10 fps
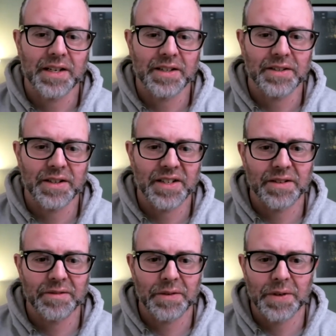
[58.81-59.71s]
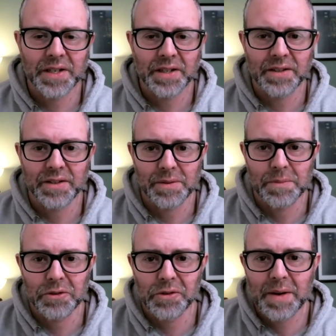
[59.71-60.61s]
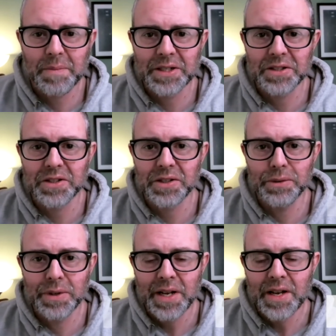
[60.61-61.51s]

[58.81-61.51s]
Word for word: And uh, if you want to hit the subscribe button too,